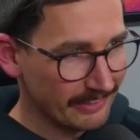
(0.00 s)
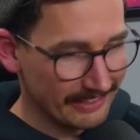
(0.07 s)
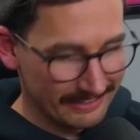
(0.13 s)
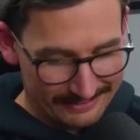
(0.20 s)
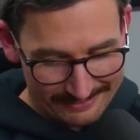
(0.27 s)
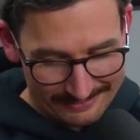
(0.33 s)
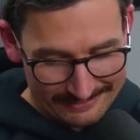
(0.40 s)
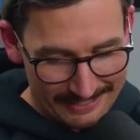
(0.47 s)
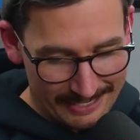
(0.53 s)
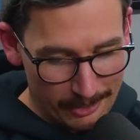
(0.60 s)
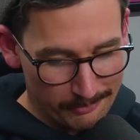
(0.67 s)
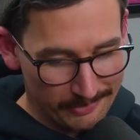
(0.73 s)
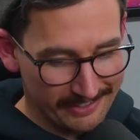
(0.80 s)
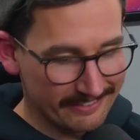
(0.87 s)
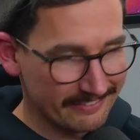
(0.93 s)
are
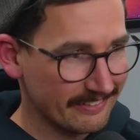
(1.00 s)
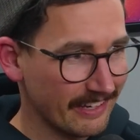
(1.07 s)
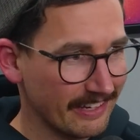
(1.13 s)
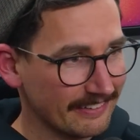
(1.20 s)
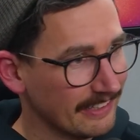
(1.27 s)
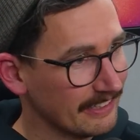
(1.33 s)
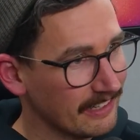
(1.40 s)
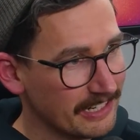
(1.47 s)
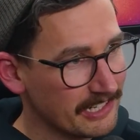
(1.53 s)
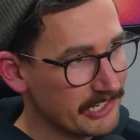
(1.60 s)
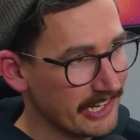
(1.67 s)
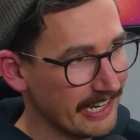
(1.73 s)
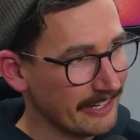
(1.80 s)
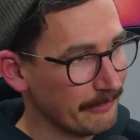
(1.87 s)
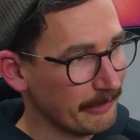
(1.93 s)
DMing us saying I
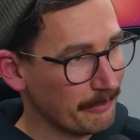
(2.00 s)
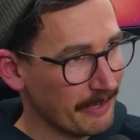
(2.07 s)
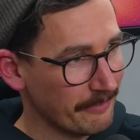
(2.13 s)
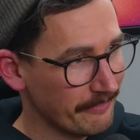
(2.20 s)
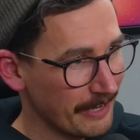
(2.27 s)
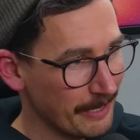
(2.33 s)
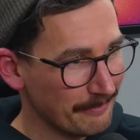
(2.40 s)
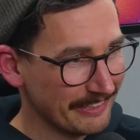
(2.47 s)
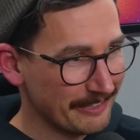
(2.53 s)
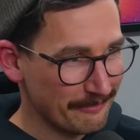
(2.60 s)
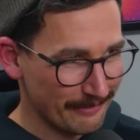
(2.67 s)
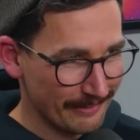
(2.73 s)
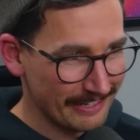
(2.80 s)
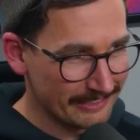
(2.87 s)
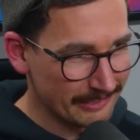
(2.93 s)
shared it with my family and
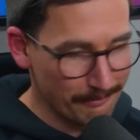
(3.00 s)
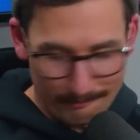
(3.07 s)
friends.